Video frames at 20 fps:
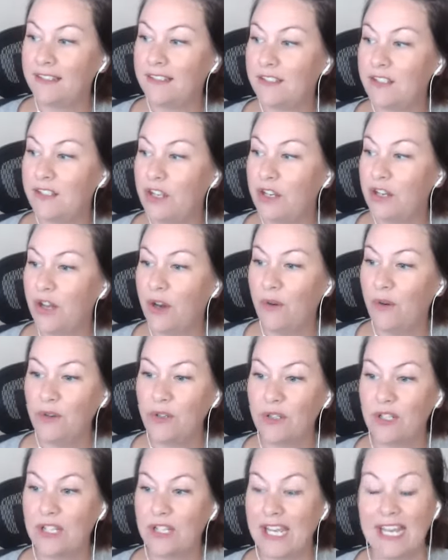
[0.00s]

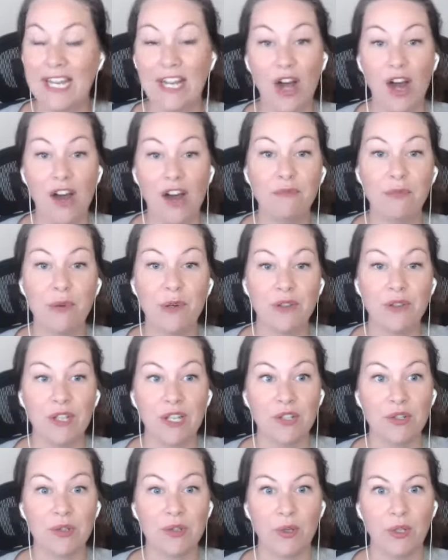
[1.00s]
then, getting off birth
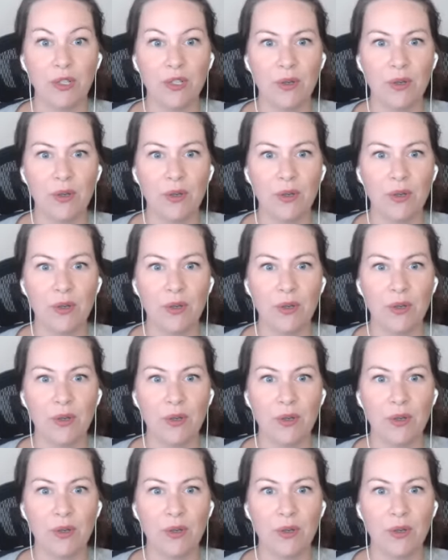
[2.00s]
control